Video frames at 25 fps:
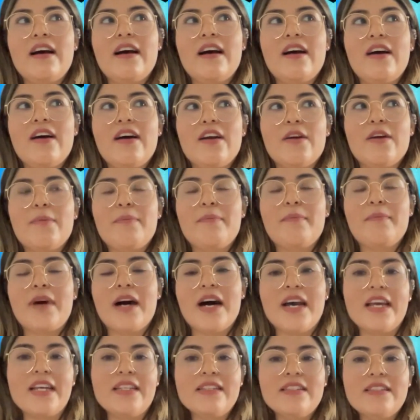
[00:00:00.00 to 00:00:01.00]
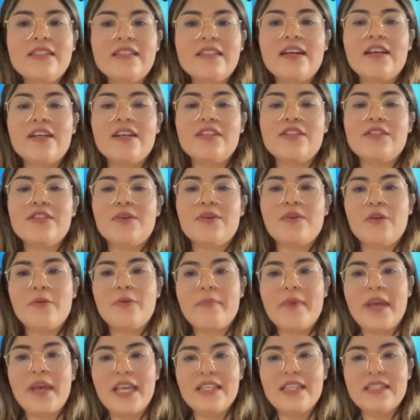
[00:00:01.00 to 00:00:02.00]
our minds are so
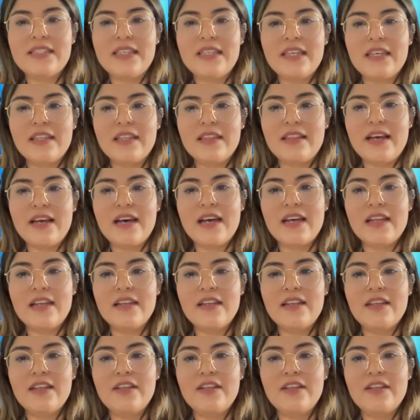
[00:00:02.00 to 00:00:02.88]
amazing that